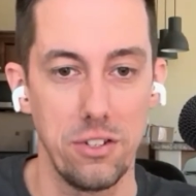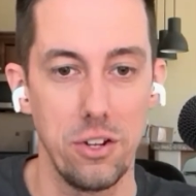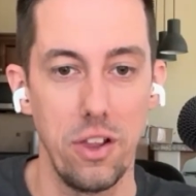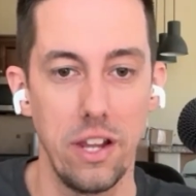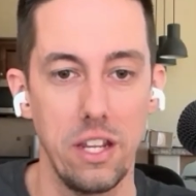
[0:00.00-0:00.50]

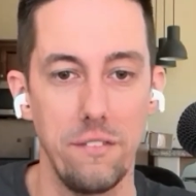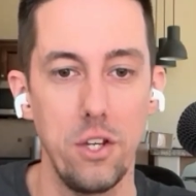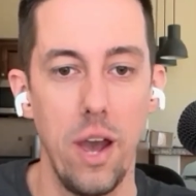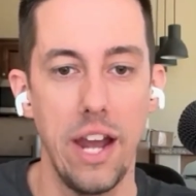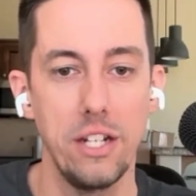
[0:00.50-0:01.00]
So, like, if
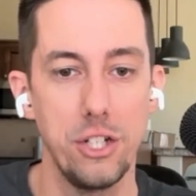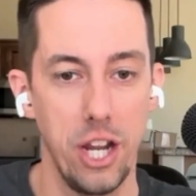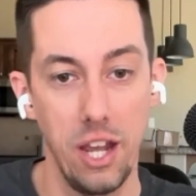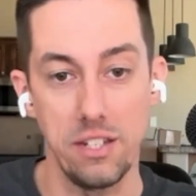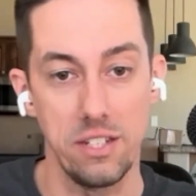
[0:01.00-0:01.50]
you add a
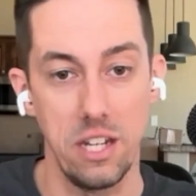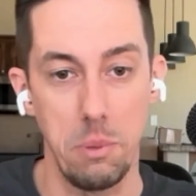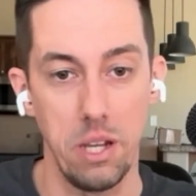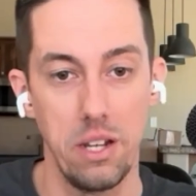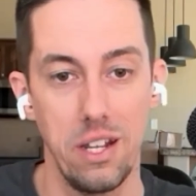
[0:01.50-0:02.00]
JS
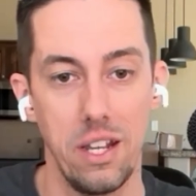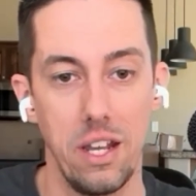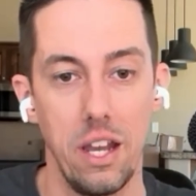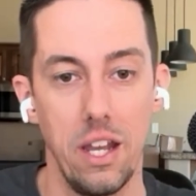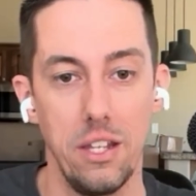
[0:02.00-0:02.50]
snippet,
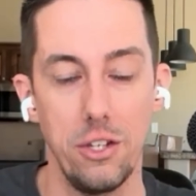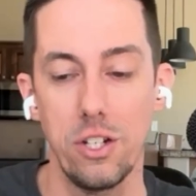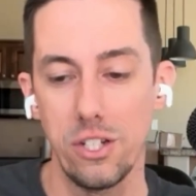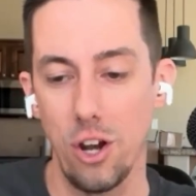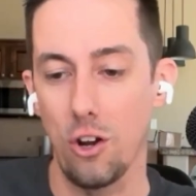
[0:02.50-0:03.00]
you
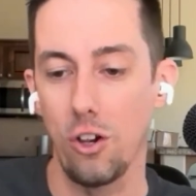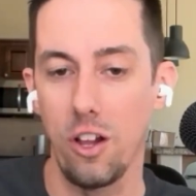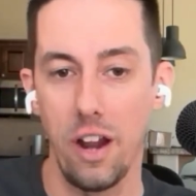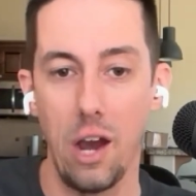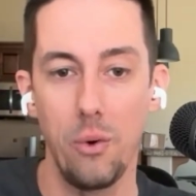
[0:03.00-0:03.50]
can toggle
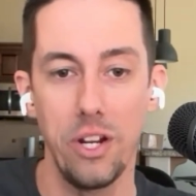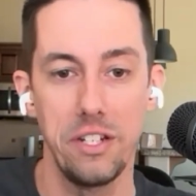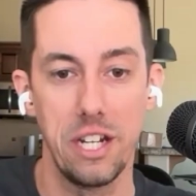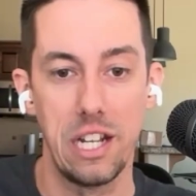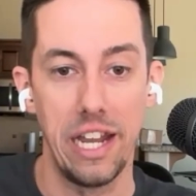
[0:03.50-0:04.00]
on, I want
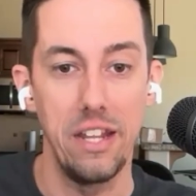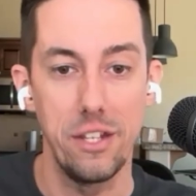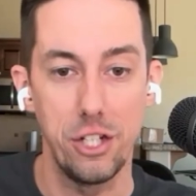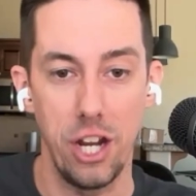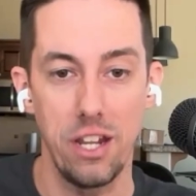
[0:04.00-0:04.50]
to delay
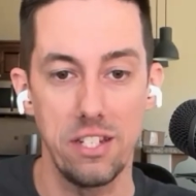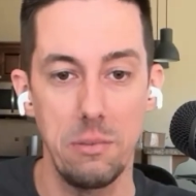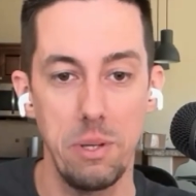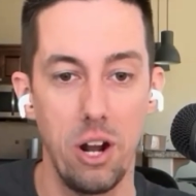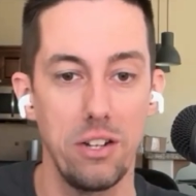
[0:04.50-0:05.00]
the JS
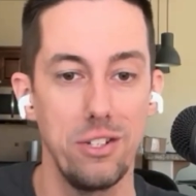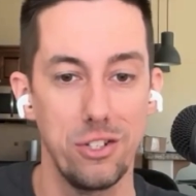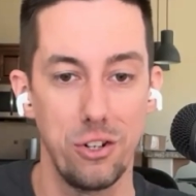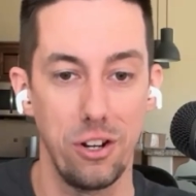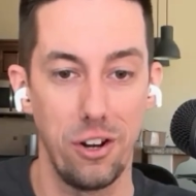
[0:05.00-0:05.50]
snippet on
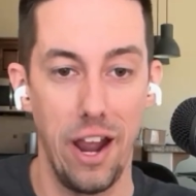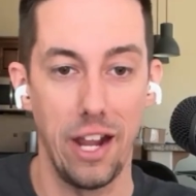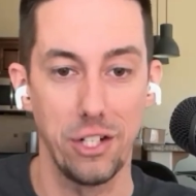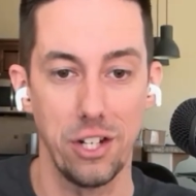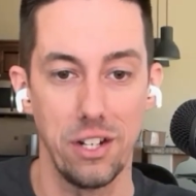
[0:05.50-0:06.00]
user
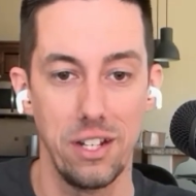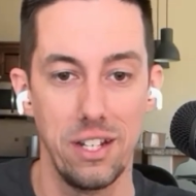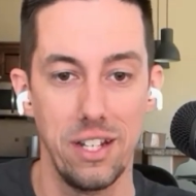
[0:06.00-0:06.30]
interaction.